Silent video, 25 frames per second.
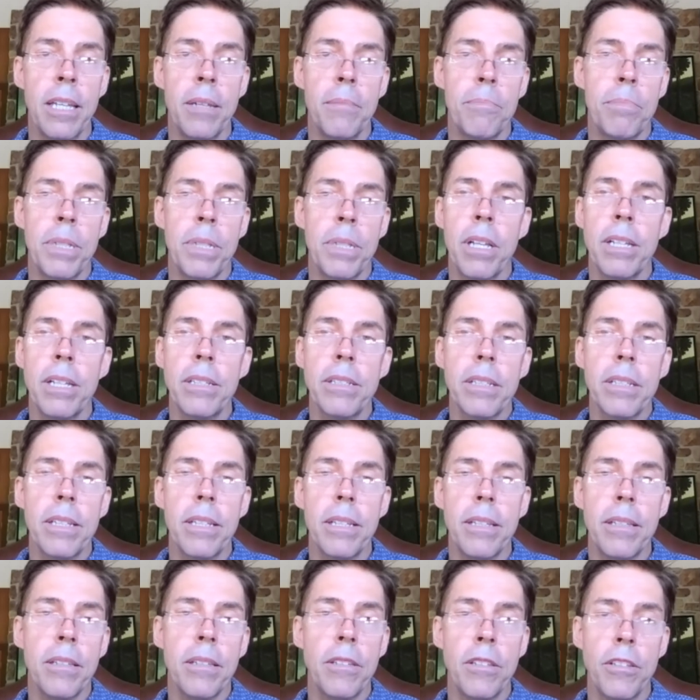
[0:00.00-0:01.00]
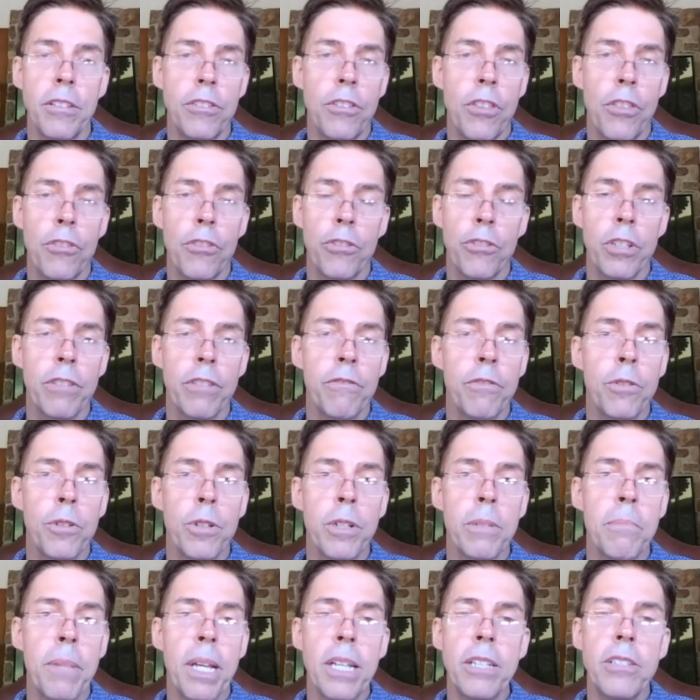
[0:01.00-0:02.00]
potentially 3 or
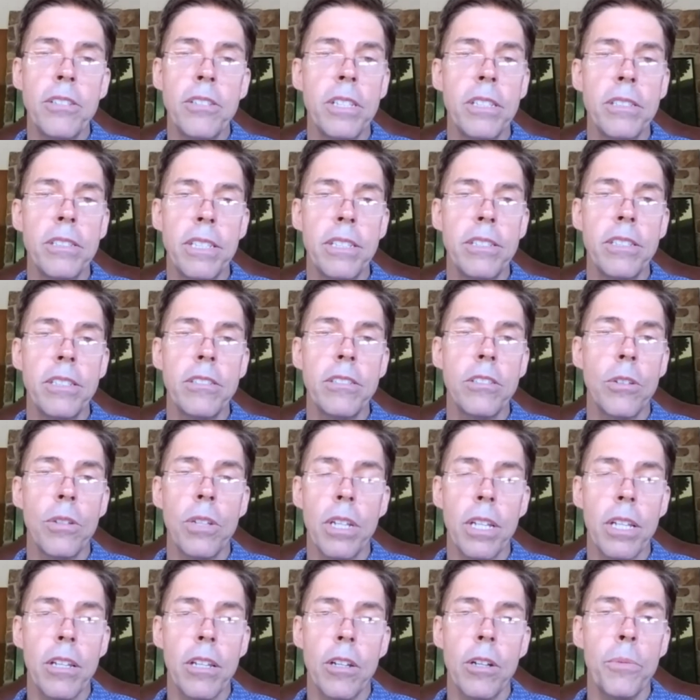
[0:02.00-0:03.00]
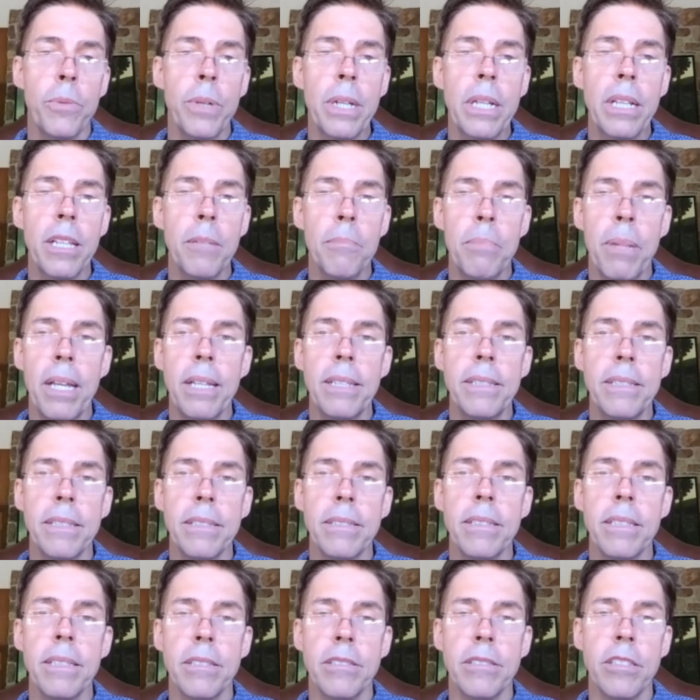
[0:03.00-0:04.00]
4 major decisions on a weekly
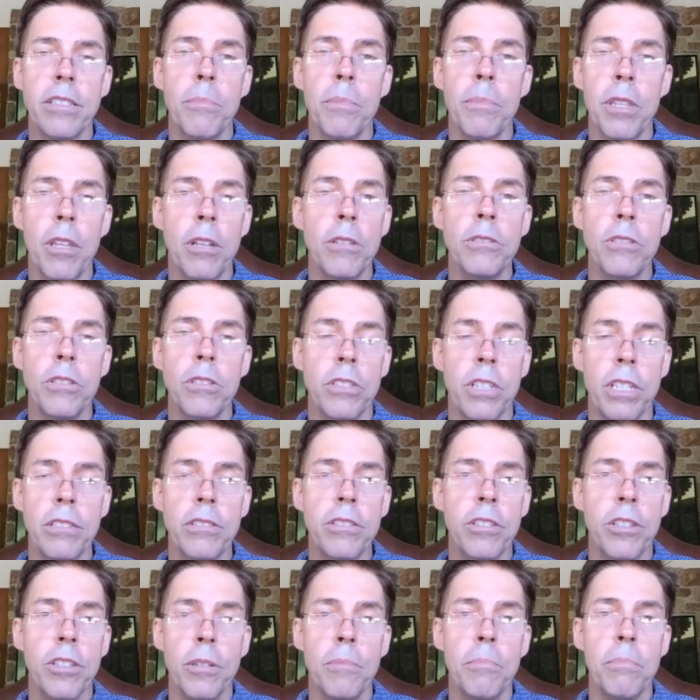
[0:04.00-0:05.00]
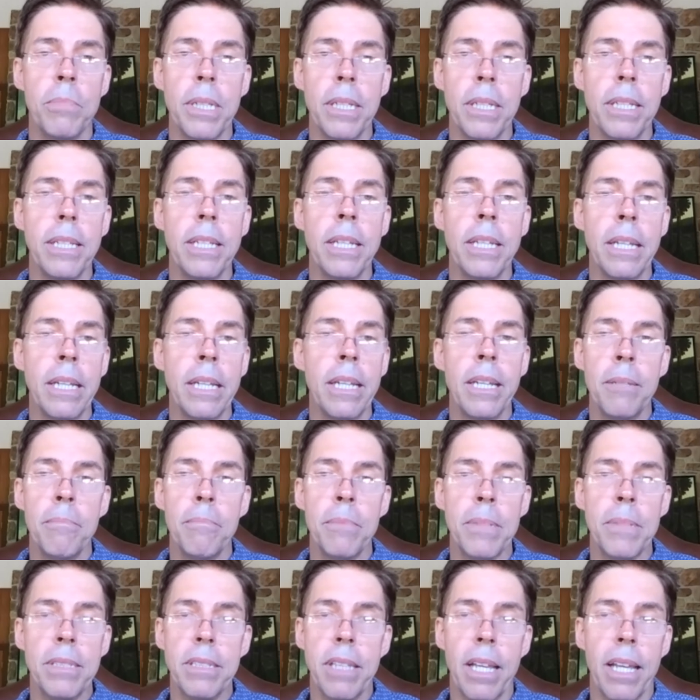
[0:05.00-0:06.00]
basis. Some of those are just going to be
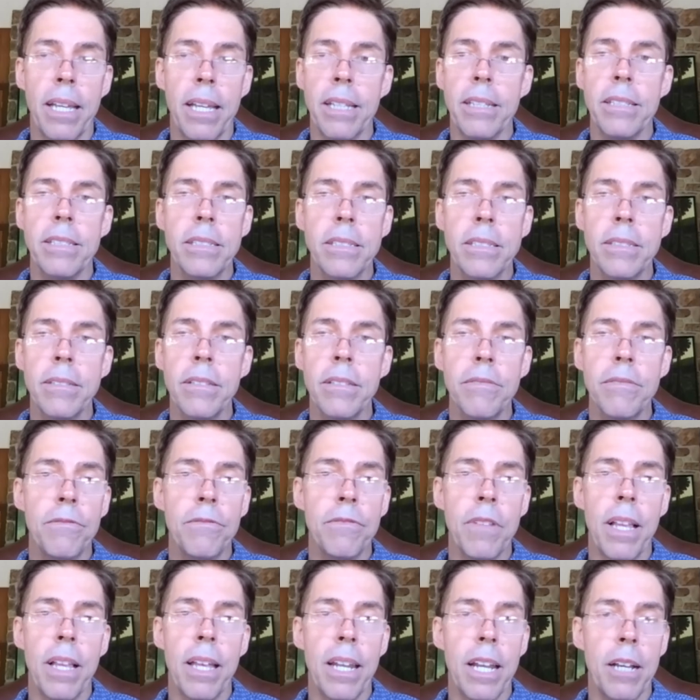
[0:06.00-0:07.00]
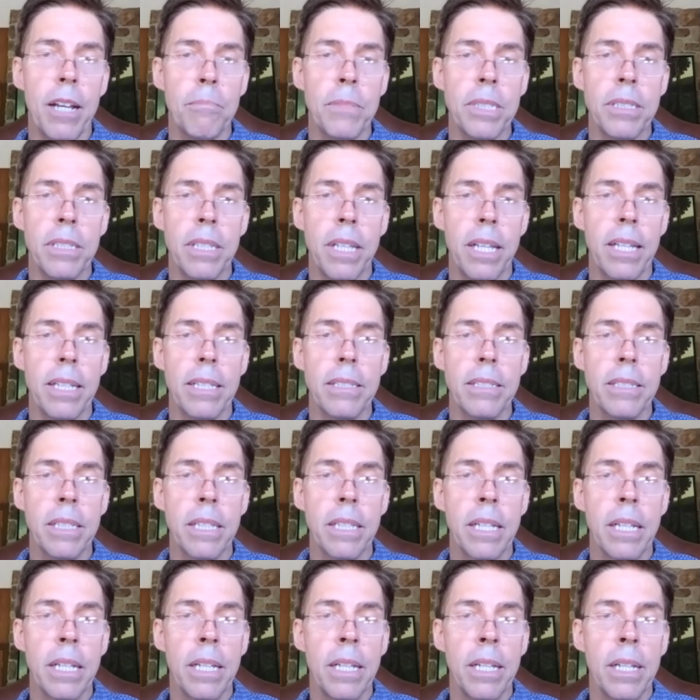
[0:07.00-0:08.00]
mistakes, flat out mistakes.
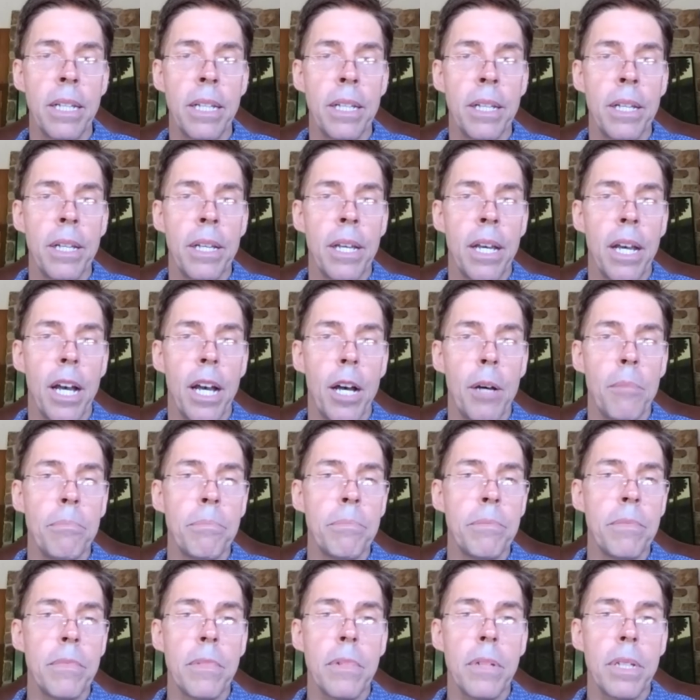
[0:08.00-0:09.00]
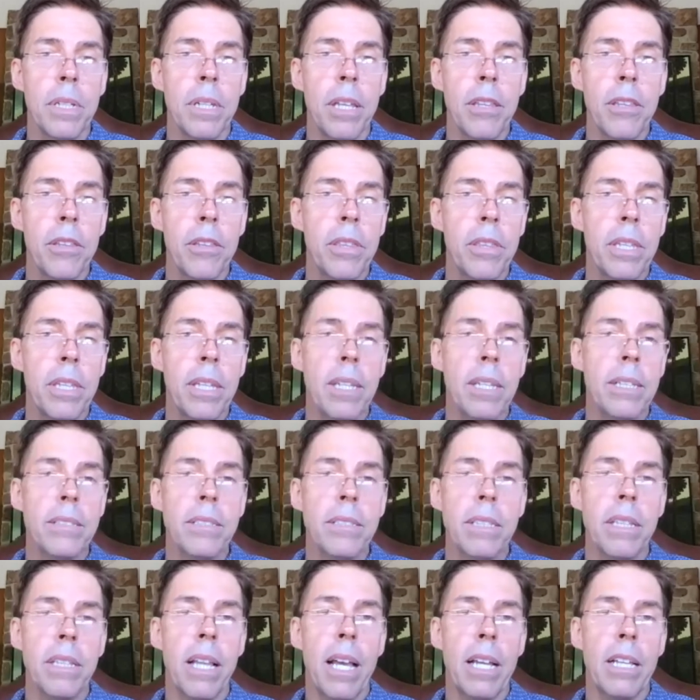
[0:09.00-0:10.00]
Another thing
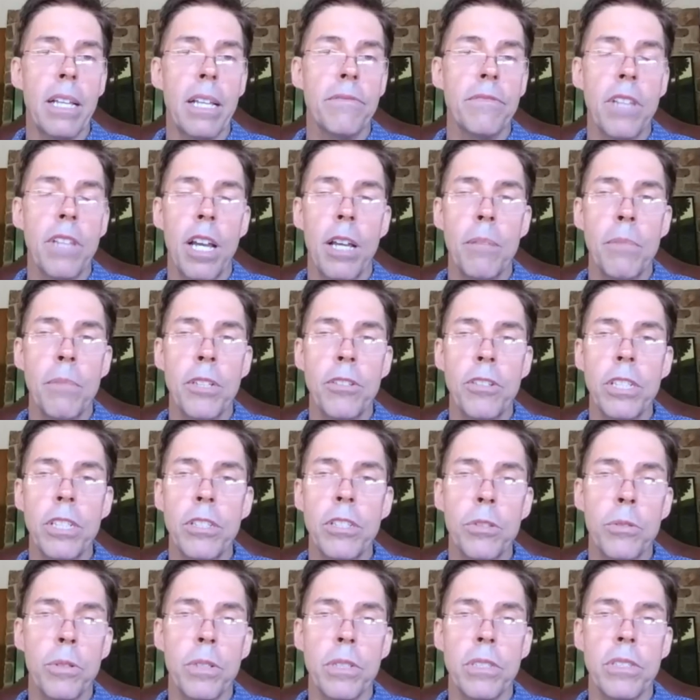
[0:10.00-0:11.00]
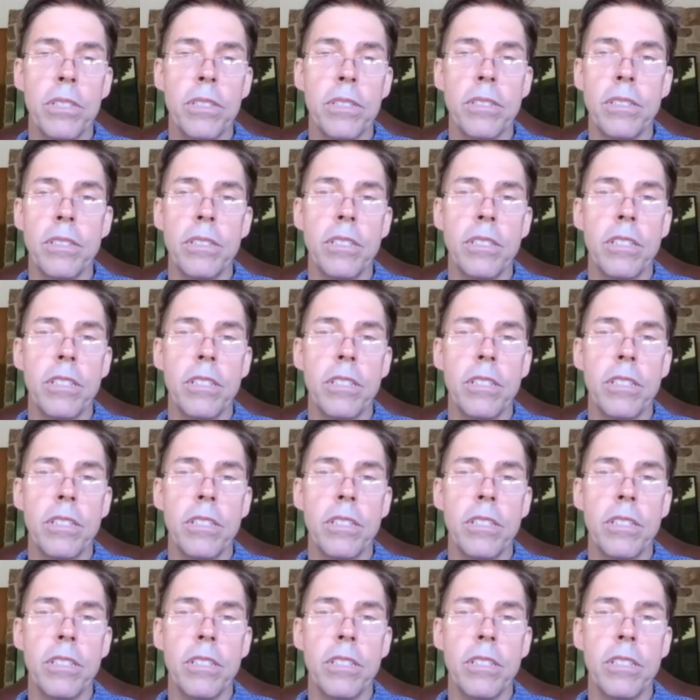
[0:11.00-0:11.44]
is lack of time and resources.